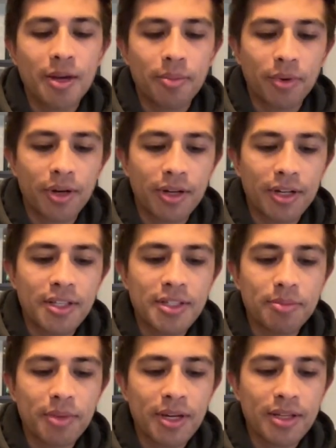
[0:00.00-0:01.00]
But it's
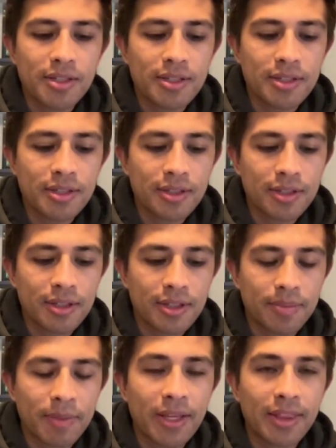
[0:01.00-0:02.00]
meant,
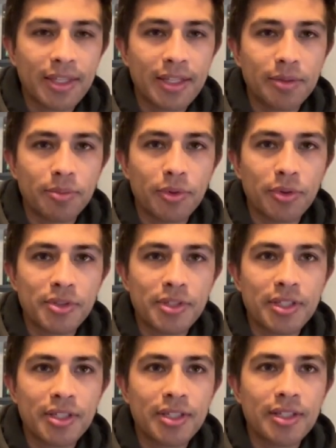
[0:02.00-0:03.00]
I think,
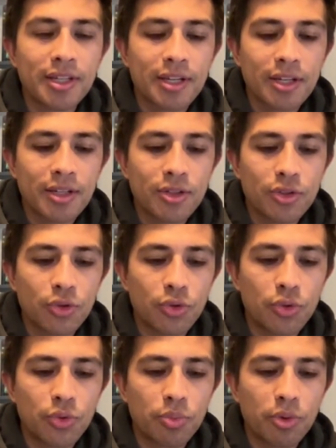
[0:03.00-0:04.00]
mostly
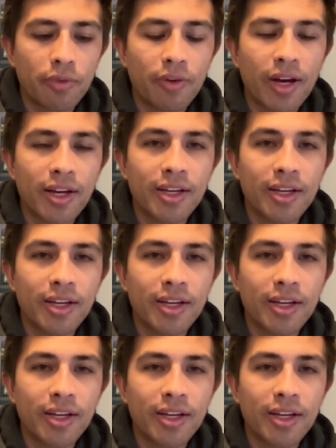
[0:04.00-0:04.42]
to provide